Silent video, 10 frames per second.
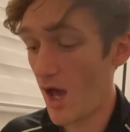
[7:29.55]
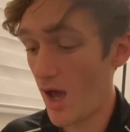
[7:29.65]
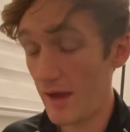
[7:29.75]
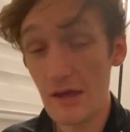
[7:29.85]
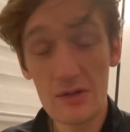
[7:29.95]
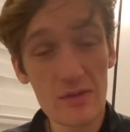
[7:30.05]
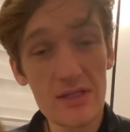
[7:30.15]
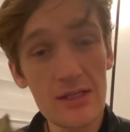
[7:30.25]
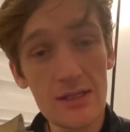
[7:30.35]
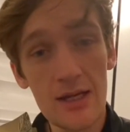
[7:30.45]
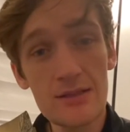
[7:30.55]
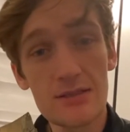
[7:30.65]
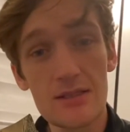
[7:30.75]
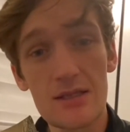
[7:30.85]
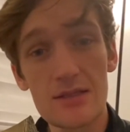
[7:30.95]
I got really connected
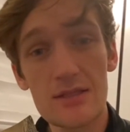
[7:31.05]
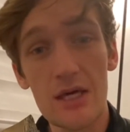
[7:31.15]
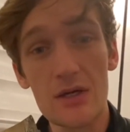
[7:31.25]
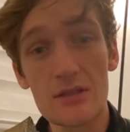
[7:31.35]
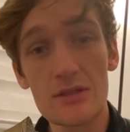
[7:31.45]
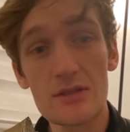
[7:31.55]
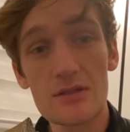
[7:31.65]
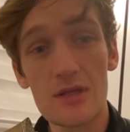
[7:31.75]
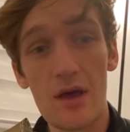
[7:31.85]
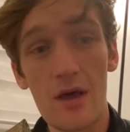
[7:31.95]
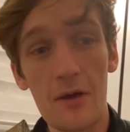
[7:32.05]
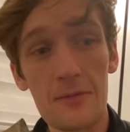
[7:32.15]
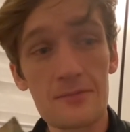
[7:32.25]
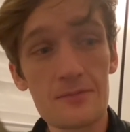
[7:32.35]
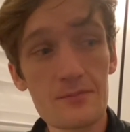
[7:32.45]
to these characters.
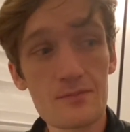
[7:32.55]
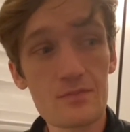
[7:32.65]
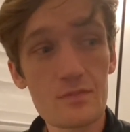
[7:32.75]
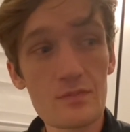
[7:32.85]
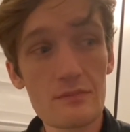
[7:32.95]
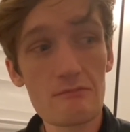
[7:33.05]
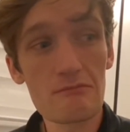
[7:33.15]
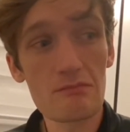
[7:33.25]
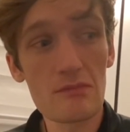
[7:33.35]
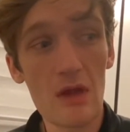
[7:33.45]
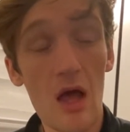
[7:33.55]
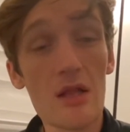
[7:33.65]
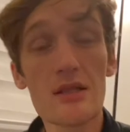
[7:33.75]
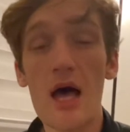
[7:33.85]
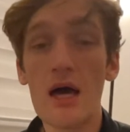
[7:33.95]
Um, a
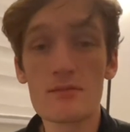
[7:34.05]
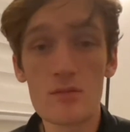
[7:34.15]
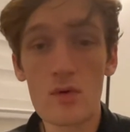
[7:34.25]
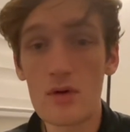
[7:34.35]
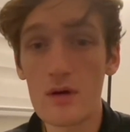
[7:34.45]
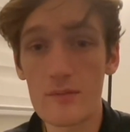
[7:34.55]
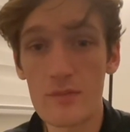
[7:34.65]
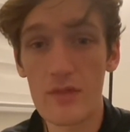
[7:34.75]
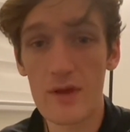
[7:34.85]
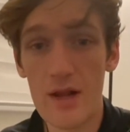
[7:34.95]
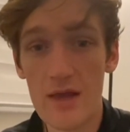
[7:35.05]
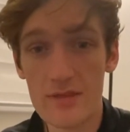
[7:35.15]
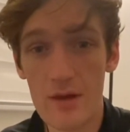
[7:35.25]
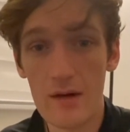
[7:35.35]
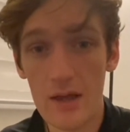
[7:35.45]
lot more than I
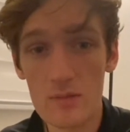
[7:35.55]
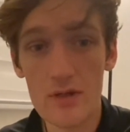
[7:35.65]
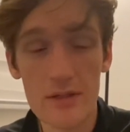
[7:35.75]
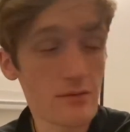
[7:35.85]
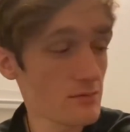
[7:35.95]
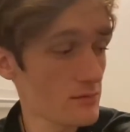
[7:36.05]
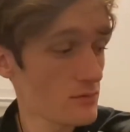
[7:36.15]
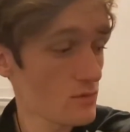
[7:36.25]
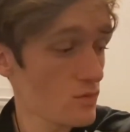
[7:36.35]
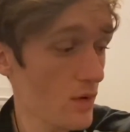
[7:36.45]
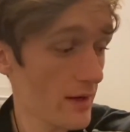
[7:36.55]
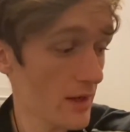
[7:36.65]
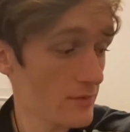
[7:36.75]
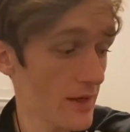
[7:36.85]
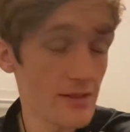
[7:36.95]
thought I would when
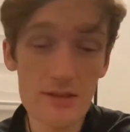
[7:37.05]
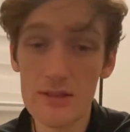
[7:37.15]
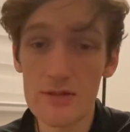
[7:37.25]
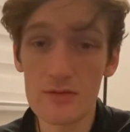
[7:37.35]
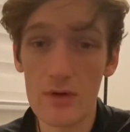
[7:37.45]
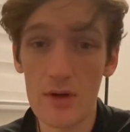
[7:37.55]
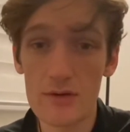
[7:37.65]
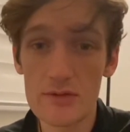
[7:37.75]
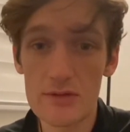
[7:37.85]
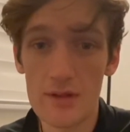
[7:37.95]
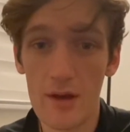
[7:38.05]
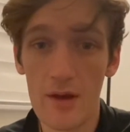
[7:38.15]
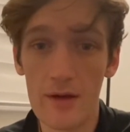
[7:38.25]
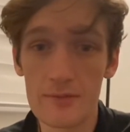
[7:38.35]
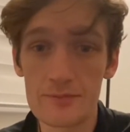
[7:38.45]
I read Six of Crows.
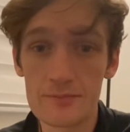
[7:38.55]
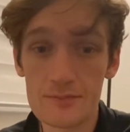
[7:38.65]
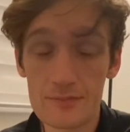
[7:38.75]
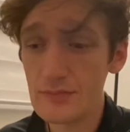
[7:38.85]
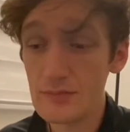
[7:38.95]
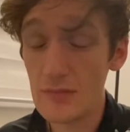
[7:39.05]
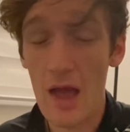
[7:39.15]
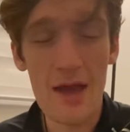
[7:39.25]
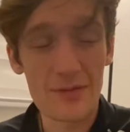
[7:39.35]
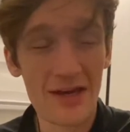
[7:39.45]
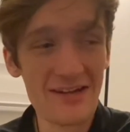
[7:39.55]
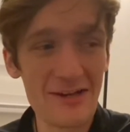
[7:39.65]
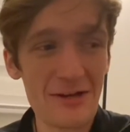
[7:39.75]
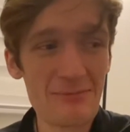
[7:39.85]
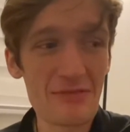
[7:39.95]
Um, I'm
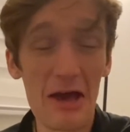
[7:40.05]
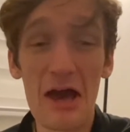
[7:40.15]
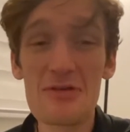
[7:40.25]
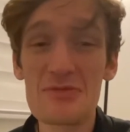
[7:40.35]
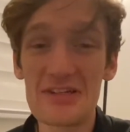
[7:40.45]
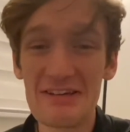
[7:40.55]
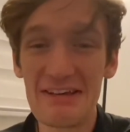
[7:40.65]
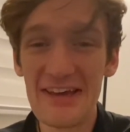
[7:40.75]
gonna... I'm gonna...